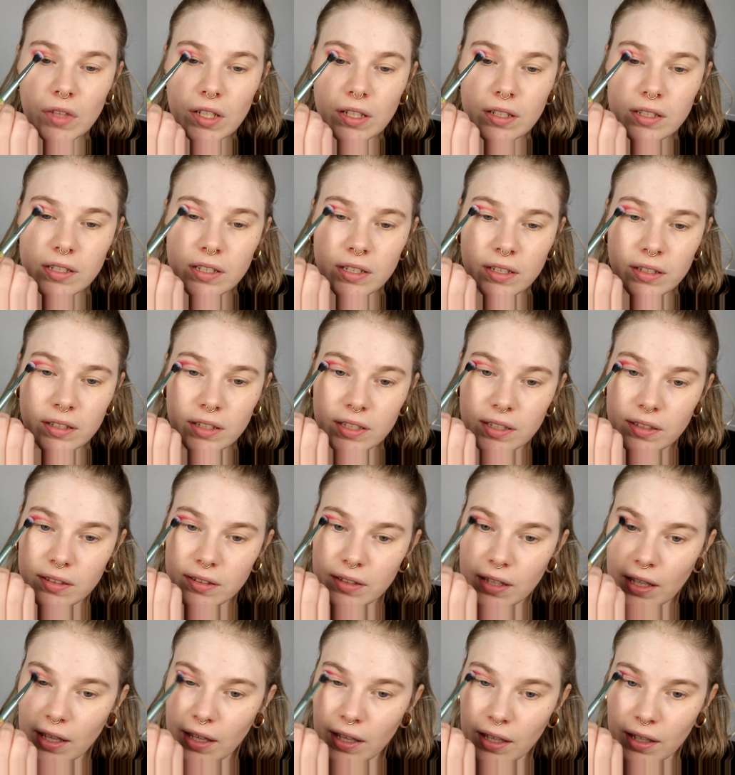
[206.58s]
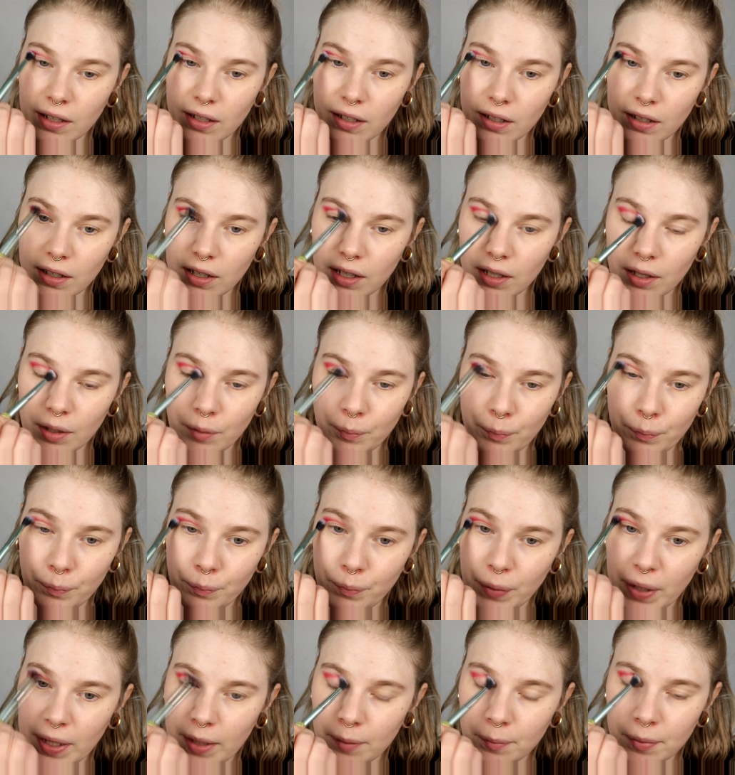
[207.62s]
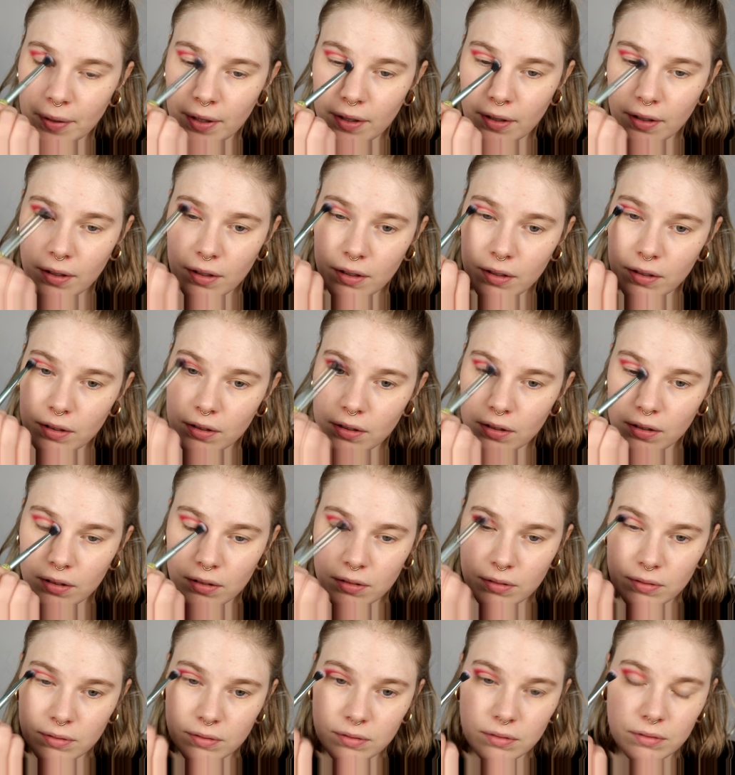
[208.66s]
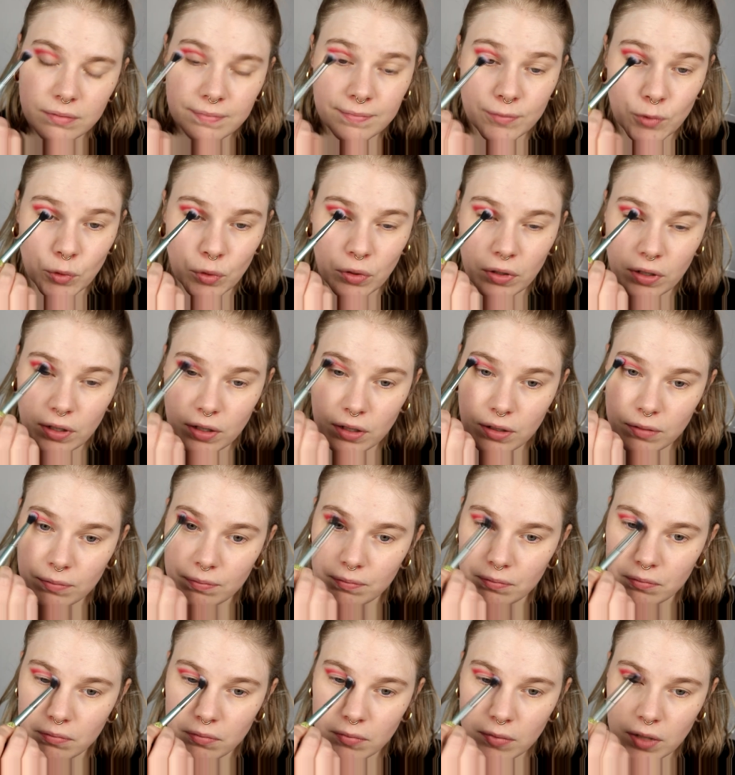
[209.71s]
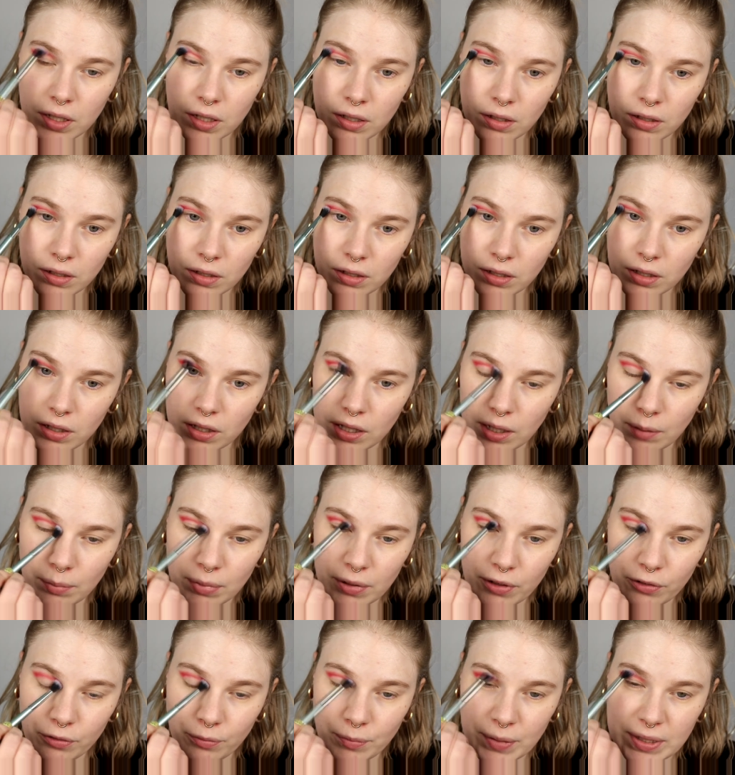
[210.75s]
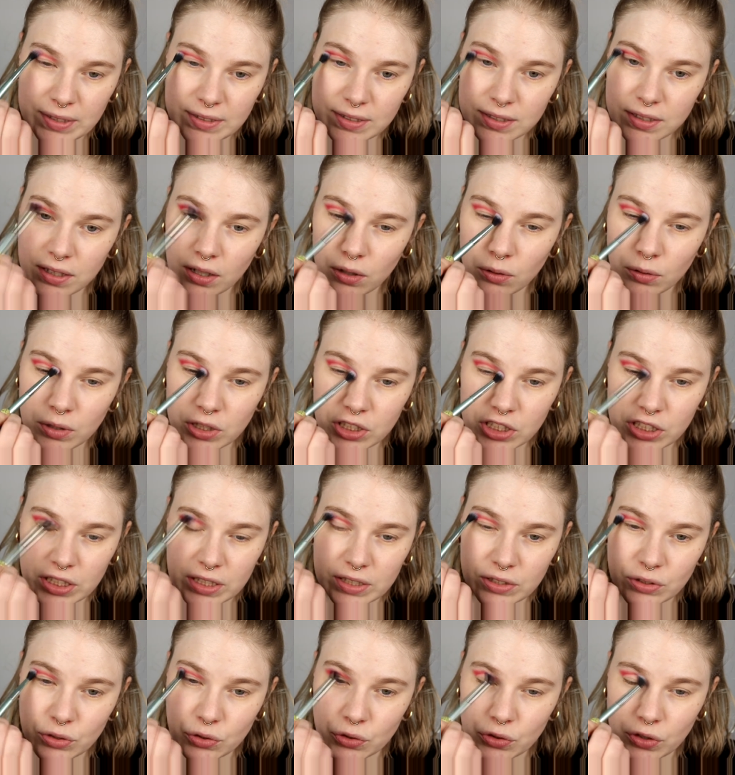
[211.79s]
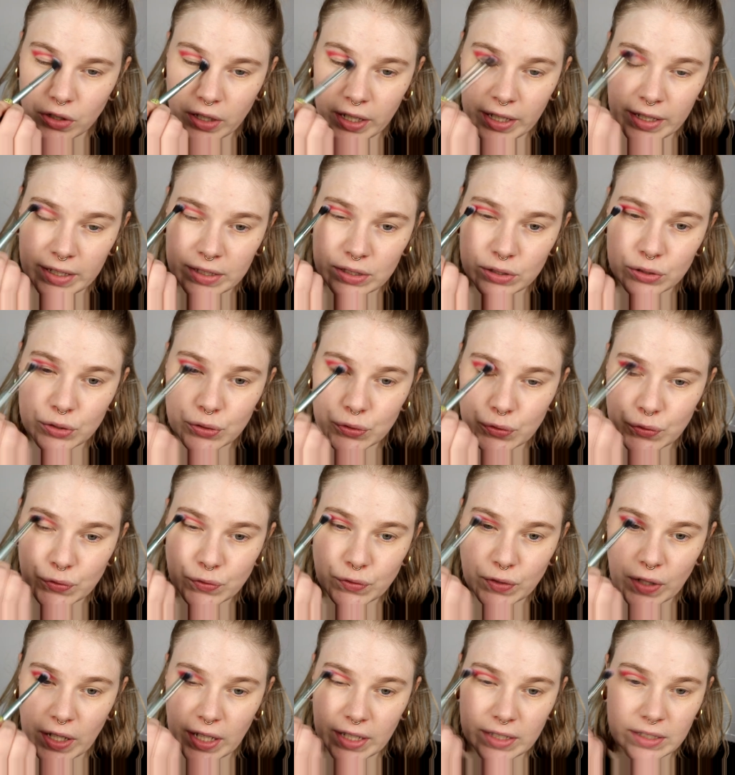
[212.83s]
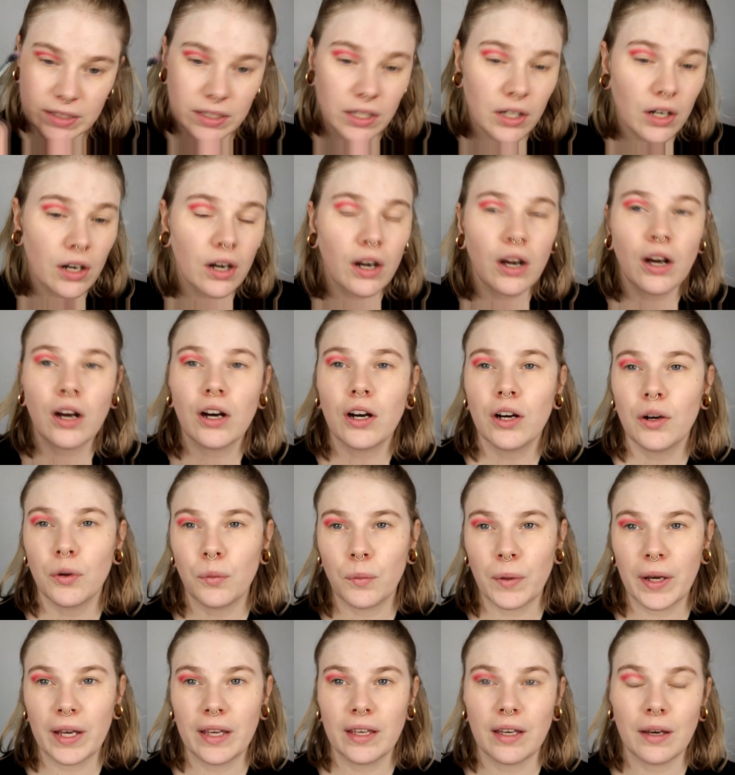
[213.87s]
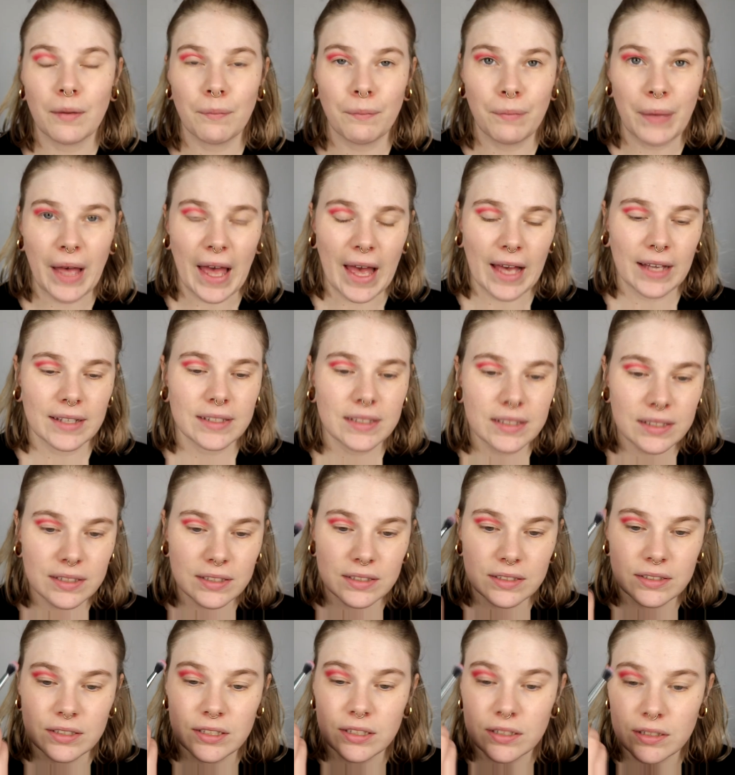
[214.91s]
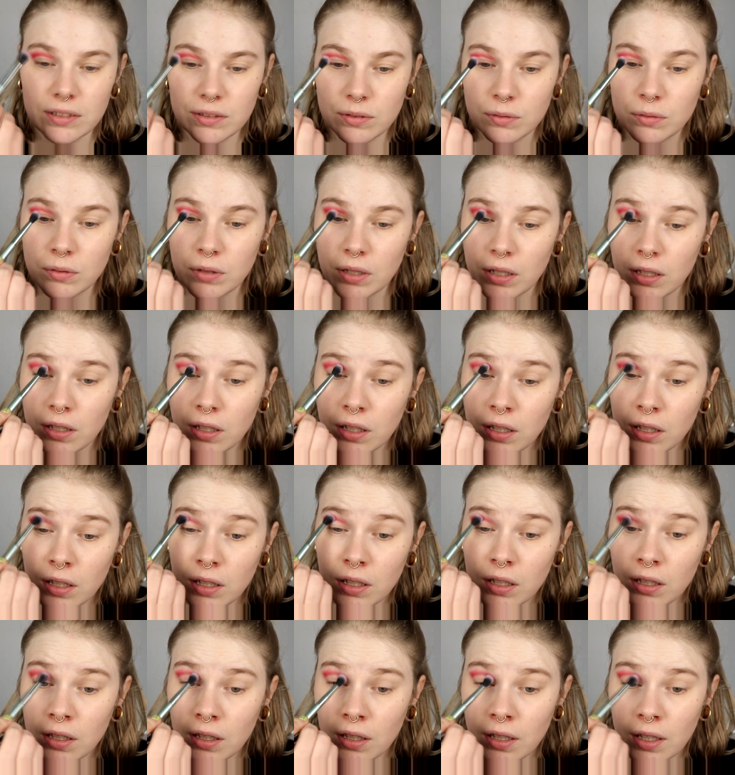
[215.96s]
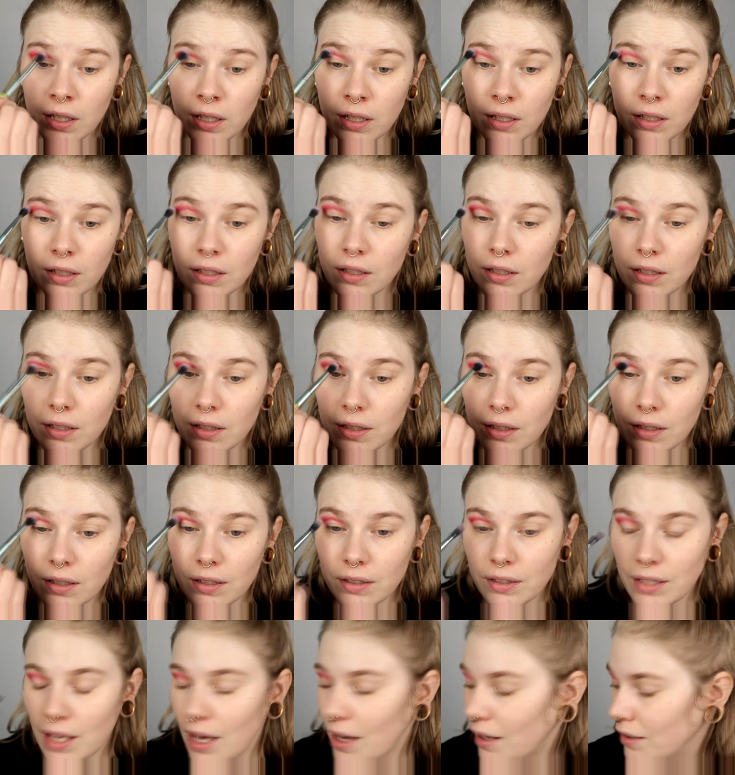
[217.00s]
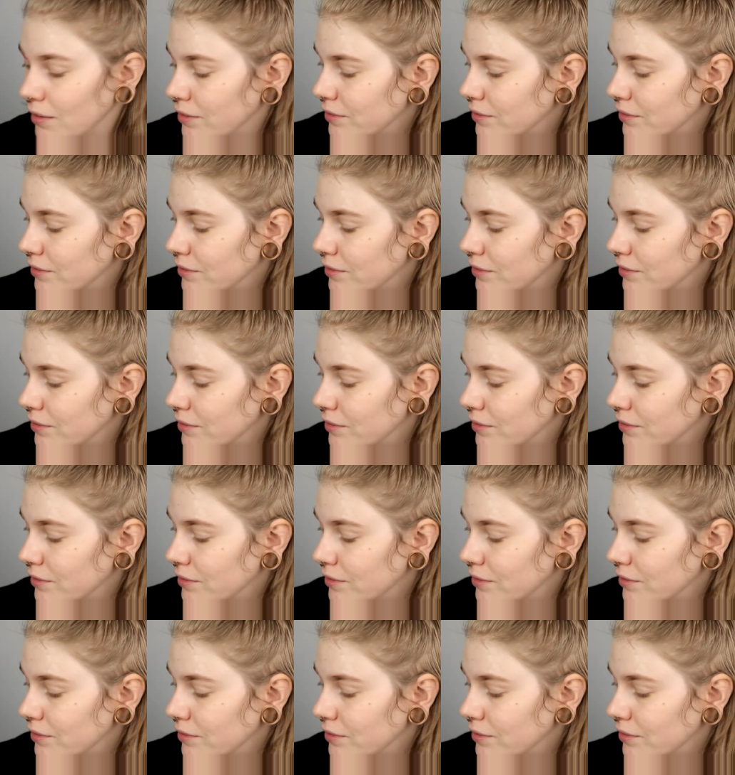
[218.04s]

she just had a baby or a couple of months ago and she's trying to find her way back to yeah